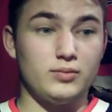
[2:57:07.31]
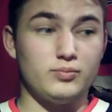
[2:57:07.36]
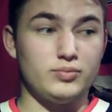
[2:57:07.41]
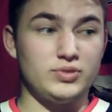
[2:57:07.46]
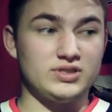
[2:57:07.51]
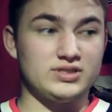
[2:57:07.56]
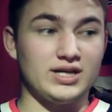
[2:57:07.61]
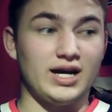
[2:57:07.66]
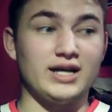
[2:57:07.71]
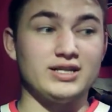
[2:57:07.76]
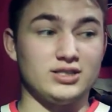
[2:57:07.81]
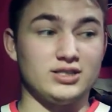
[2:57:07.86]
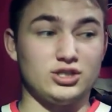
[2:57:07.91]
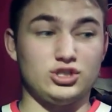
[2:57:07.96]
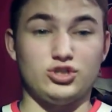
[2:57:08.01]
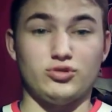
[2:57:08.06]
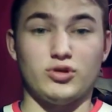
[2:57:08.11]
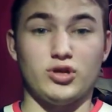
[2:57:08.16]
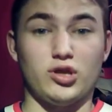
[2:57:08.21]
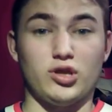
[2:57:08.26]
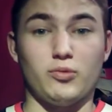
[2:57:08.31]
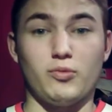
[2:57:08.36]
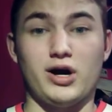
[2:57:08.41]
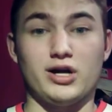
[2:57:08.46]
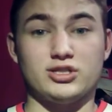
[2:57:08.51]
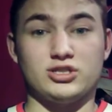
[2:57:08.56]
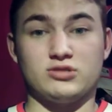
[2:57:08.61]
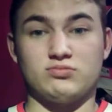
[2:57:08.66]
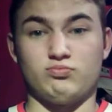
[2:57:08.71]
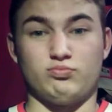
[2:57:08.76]
Besides, unless you wanted to
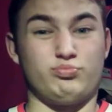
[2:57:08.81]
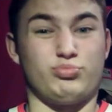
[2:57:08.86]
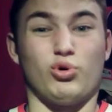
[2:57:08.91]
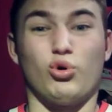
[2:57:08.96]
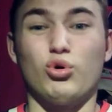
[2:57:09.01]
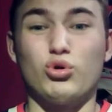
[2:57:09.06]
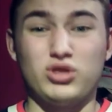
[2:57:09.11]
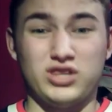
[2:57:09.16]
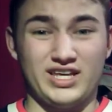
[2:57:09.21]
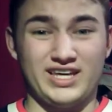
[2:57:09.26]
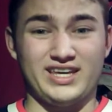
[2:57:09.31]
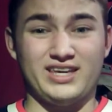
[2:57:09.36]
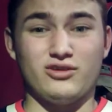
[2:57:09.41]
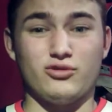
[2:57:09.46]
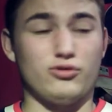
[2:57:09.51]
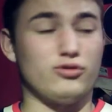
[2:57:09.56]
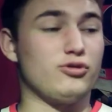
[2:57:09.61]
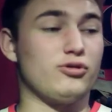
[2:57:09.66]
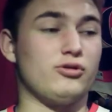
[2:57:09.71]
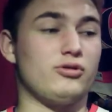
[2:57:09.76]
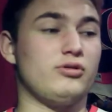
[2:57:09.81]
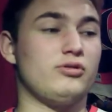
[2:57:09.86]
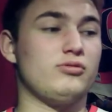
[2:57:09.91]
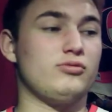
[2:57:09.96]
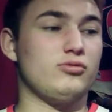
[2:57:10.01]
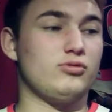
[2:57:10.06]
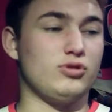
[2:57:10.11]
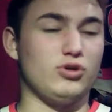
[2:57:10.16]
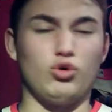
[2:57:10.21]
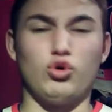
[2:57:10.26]
watch bowling or
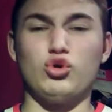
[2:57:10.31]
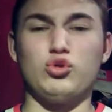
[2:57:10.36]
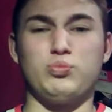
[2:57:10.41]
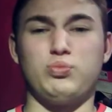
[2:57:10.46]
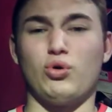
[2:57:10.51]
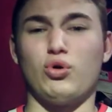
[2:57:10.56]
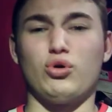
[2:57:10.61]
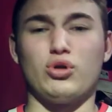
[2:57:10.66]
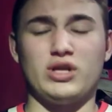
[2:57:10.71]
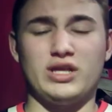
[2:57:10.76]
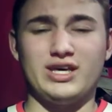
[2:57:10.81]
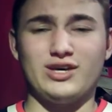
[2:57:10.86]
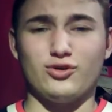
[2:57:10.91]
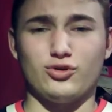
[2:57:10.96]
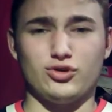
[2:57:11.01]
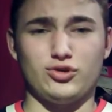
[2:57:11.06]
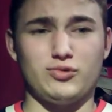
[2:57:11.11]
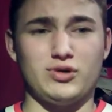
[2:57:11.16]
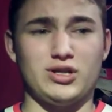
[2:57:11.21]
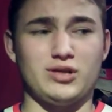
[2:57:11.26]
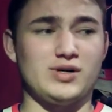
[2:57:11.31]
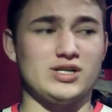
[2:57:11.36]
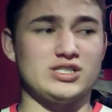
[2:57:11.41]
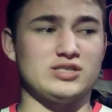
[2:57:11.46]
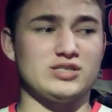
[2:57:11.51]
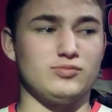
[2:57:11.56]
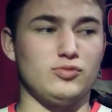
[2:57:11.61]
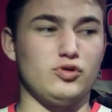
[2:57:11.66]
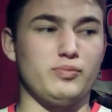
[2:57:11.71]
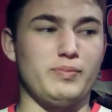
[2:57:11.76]
old bowling, or you want to watch
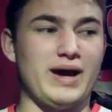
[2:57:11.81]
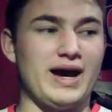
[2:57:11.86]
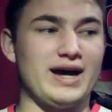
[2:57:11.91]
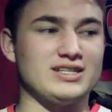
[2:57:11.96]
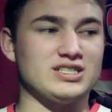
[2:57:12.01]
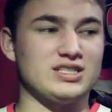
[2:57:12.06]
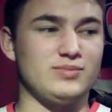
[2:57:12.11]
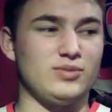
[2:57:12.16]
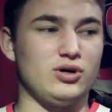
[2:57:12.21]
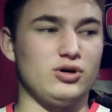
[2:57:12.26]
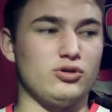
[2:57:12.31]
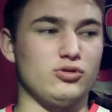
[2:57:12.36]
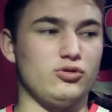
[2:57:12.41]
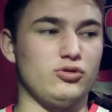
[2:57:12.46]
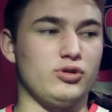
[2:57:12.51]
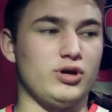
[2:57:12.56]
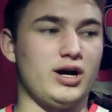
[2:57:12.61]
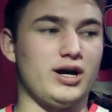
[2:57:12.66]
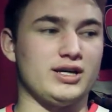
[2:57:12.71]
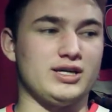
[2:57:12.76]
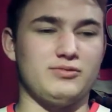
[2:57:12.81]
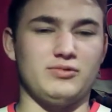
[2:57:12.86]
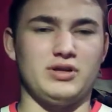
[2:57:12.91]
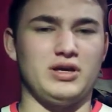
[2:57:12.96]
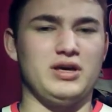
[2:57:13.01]
some old basketball or old hockey.